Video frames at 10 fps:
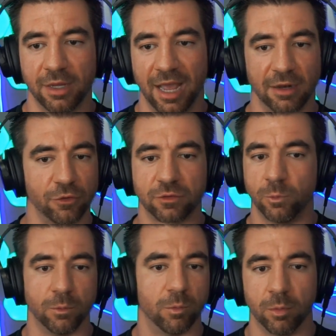And just
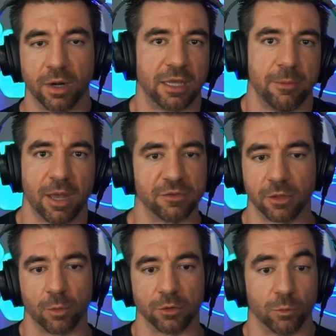we, we want to keep asking
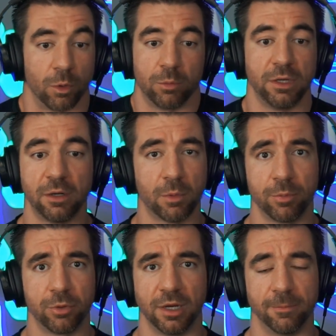that question. What do we need at
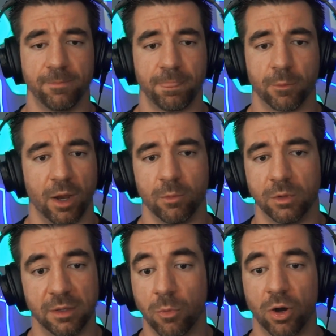Web3? Right? We
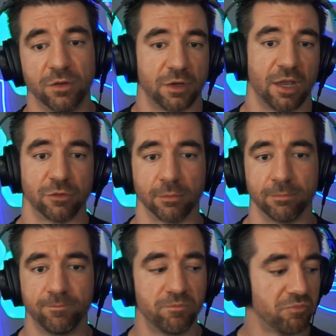need more education
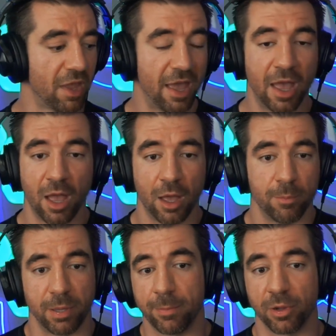
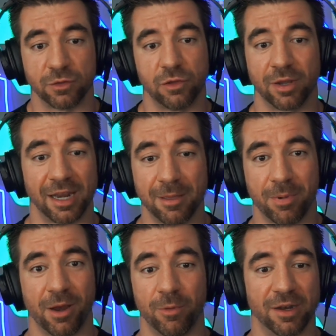people are still getting hit
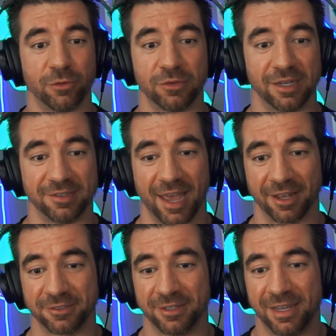by reentrancy
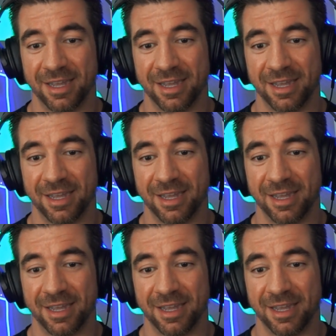attacks.